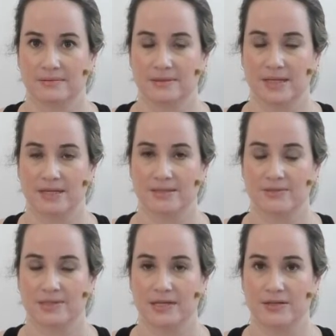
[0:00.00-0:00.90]
And as you
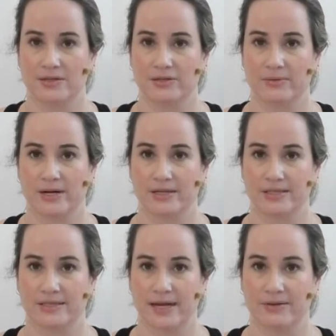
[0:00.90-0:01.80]
send your
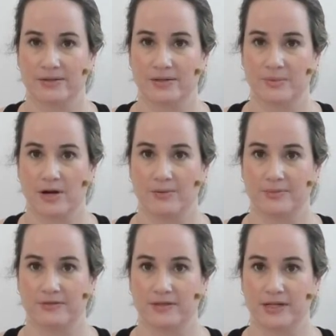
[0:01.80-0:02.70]
awareness down into the
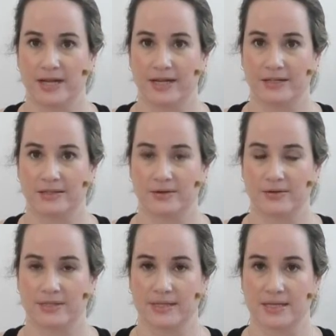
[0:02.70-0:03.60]
palms of your hands,
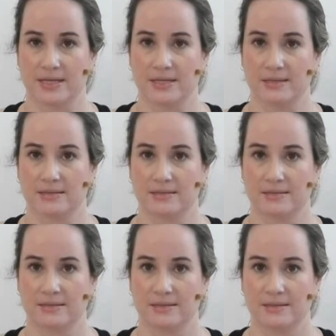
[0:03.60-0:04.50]
notice the heat
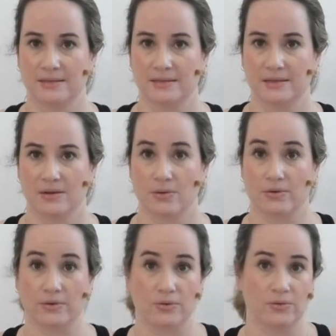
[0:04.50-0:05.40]
or
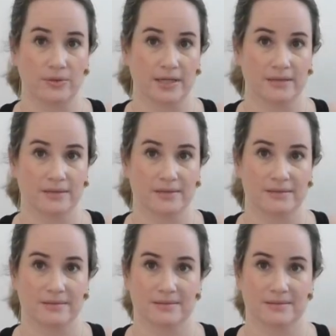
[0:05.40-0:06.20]
the coolness,